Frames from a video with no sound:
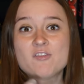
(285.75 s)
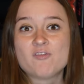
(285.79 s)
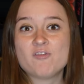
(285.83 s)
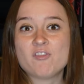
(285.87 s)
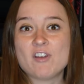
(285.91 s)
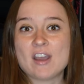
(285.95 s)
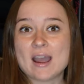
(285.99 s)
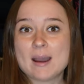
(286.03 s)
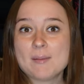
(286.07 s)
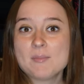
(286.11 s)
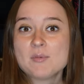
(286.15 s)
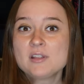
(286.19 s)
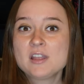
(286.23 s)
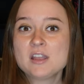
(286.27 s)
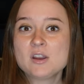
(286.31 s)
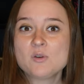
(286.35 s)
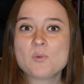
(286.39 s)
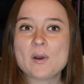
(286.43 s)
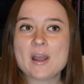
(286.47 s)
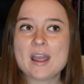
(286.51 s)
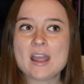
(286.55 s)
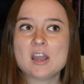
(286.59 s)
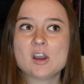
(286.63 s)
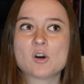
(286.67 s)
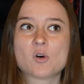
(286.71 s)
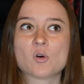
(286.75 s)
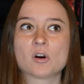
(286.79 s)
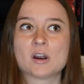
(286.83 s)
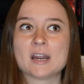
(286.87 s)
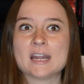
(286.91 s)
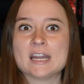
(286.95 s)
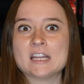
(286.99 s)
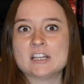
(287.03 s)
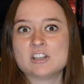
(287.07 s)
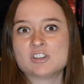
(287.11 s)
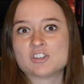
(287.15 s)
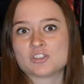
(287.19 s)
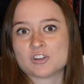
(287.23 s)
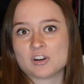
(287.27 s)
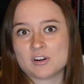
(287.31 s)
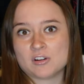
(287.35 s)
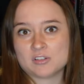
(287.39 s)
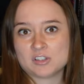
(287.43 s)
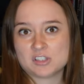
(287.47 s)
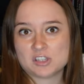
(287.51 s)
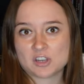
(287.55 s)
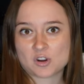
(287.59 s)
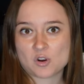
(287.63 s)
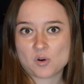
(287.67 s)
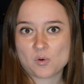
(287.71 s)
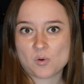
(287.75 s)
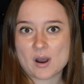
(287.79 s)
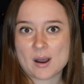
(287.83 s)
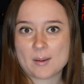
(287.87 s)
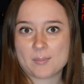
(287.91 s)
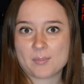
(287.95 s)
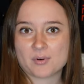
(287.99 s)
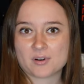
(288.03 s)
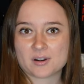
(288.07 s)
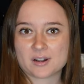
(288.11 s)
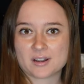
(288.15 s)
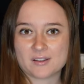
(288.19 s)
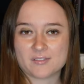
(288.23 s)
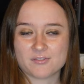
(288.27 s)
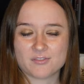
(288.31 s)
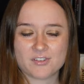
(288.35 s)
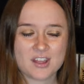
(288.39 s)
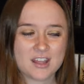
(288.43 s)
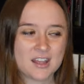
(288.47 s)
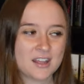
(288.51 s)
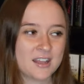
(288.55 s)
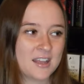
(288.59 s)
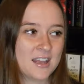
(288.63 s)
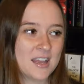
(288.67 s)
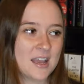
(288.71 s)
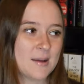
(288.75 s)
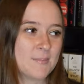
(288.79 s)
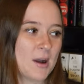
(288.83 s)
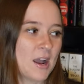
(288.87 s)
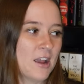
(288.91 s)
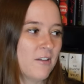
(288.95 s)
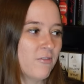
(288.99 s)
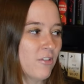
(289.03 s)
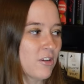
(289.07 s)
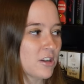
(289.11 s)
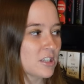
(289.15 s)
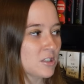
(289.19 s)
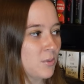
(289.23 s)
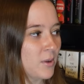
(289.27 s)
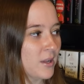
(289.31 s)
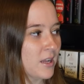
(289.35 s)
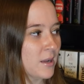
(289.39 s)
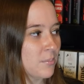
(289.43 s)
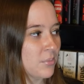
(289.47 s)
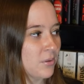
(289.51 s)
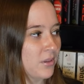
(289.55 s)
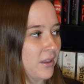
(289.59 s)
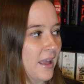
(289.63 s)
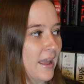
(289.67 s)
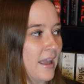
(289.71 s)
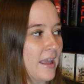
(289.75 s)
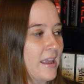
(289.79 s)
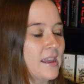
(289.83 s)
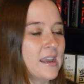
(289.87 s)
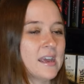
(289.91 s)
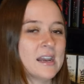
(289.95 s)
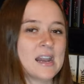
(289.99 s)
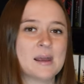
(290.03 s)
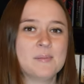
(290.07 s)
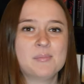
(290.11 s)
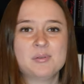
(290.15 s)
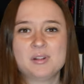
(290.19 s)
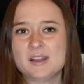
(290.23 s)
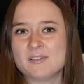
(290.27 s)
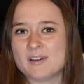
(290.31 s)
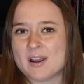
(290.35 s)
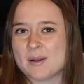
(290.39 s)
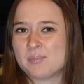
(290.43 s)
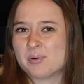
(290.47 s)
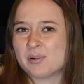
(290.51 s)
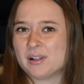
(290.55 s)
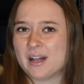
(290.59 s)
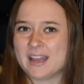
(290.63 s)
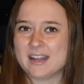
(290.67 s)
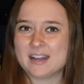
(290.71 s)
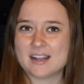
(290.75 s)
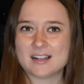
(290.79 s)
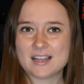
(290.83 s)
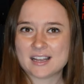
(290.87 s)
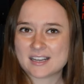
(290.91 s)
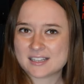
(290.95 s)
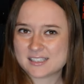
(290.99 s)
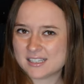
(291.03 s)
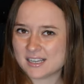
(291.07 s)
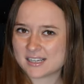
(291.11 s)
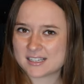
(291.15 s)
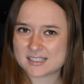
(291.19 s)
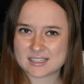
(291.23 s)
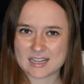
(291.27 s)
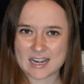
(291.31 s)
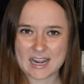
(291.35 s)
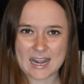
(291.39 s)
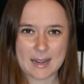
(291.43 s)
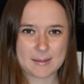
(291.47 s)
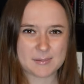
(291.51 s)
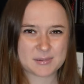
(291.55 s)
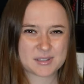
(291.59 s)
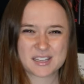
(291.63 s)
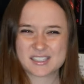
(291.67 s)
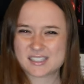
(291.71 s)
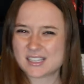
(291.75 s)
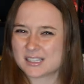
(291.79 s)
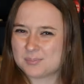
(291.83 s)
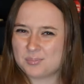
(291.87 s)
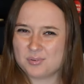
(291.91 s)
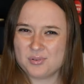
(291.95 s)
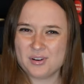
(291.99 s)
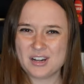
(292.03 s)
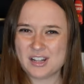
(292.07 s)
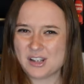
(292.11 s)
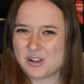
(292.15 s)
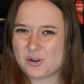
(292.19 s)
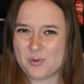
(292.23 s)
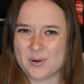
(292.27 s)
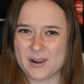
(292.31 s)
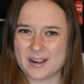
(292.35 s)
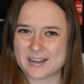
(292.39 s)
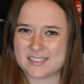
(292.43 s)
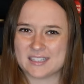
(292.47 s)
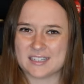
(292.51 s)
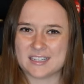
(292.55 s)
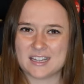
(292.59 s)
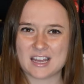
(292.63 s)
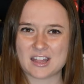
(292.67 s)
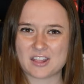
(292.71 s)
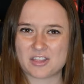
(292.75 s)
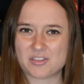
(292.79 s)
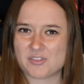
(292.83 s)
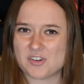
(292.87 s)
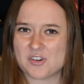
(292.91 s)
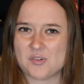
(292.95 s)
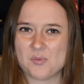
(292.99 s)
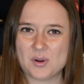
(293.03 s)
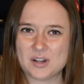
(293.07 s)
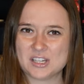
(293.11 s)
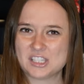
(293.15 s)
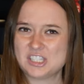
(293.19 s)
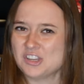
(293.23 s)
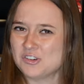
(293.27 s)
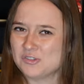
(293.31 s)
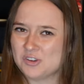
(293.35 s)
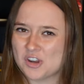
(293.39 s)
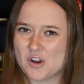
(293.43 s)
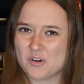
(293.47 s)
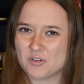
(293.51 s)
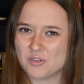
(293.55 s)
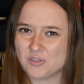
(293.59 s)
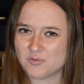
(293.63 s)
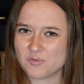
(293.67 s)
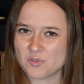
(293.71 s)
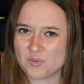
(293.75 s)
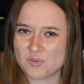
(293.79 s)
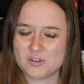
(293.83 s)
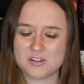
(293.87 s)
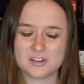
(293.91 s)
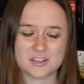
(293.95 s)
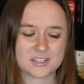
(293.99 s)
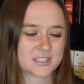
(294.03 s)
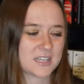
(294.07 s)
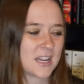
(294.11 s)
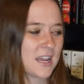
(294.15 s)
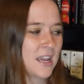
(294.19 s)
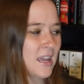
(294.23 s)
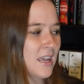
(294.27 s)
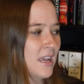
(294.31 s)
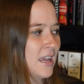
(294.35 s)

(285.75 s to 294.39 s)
family weight or intro to cooperative. And my first week of playing it, I believe I played it like six times because it's pretty quick to get through once you know the rules.